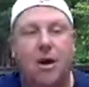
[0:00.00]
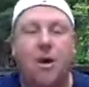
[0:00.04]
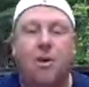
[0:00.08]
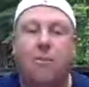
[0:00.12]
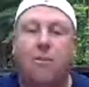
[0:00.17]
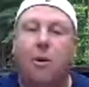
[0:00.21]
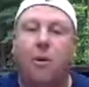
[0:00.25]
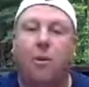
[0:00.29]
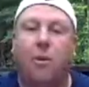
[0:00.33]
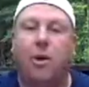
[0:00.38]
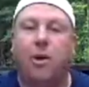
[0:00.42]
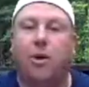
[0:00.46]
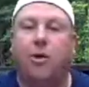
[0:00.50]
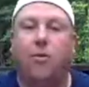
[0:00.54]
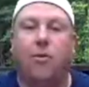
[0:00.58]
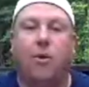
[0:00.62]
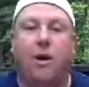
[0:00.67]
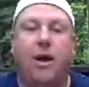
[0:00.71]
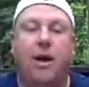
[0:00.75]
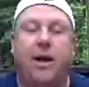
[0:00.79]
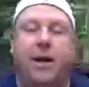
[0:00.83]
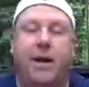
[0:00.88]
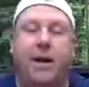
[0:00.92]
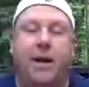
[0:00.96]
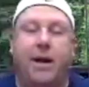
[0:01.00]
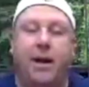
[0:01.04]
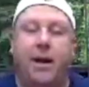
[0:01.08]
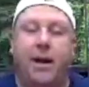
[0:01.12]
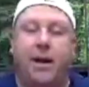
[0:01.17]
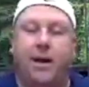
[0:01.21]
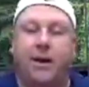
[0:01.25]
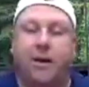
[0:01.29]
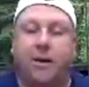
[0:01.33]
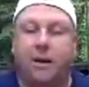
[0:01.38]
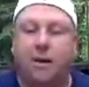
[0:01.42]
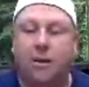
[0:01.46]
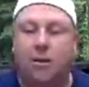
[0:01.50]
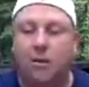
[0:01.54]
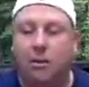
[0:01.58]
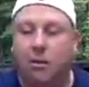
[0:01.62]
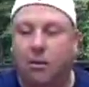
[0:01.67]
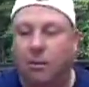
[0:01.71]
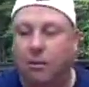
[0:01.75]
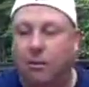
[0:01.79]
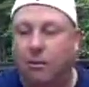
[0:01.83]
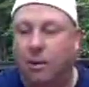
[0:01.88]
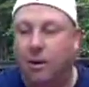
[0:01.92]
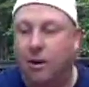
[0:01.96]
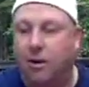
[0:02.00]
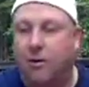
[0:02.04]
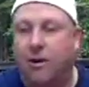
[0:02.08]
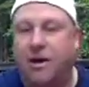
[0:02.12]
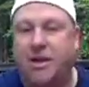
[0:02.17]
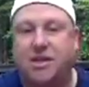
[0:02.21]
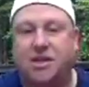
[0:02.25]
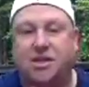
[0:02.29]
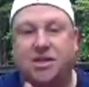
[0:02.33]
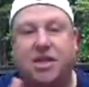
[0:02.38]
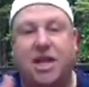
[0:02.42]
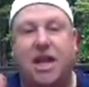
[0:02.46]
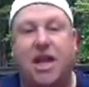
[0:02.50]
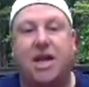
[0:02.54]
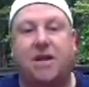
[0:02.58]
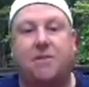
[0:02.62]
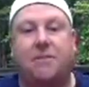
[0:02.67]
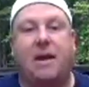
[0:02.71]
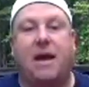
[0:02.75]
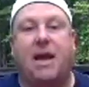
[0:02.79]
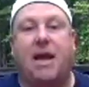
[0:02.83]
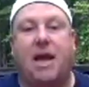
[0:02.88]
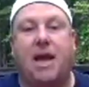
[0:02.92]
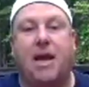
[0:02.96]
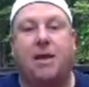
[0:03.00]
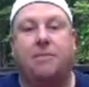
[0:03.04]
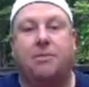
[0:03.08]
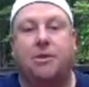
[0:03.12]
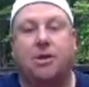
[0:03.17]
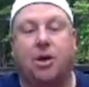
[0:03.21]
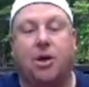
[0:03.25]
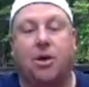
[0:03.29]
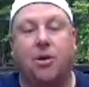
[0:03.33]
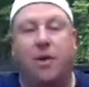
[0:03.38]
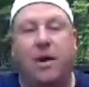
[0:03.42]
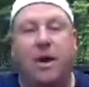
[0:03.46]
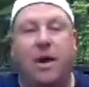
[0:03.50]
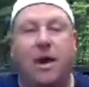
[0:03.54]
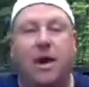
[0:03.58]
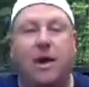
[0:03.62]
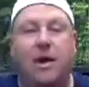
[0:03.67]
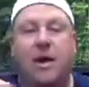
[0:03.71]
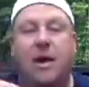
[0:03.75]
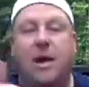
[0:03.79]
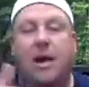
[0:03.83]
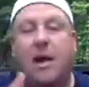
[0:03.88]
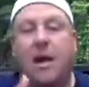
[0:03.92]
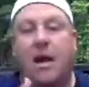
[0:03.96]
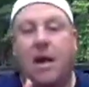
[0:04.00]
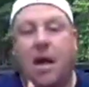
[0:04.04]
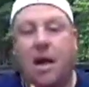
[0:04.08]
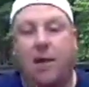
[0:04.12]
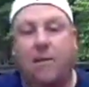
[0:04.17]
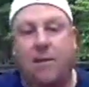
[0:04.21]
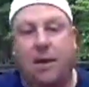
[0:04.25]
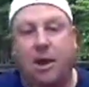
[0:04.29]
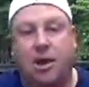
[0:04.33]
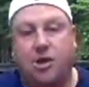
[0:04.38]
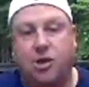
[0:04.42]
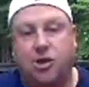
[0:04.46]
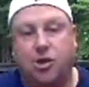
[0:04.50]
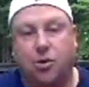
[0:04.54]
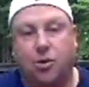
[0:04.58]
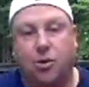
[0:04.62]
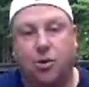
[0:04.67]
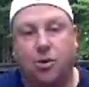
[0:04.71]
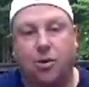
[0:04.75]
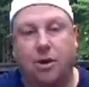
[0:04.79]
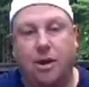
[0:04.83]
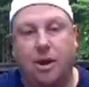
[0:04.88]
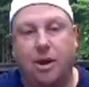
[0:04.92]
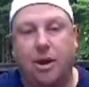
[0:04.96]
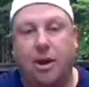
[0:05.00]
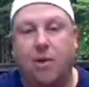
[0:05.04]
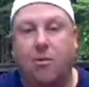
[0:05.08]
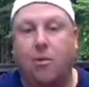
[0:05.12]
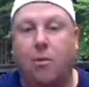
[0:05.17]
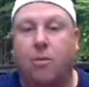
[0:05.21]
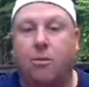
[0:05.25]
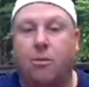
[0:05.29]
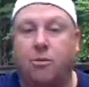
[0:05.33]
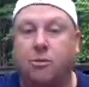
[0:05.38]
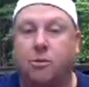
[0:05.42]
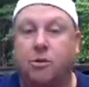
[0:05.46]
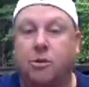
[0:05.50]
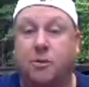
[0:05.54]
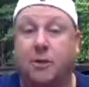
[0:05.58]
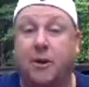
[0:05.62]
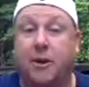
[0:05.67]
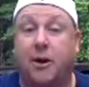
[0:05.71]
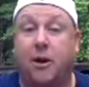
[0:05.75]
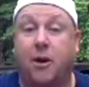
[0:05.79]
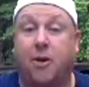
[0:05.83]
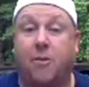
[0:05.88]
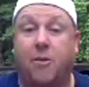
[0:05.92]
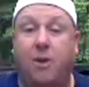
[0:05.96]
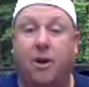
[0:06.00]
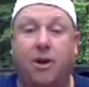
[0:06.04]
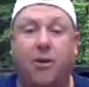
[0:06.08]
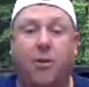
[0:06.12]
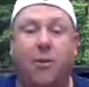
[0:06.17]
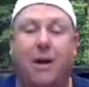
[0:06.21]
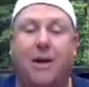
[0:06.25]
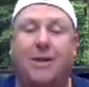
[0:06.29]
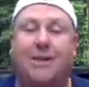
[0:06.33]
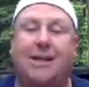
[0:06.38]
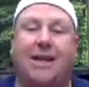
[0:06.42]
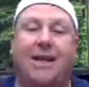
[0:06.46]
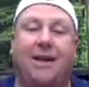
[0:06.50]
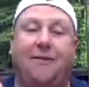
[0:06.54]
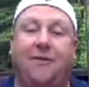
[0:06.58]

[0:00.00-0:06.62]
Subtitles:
But what a great stand by him to go ahead and make sure that we're spending our money wisely.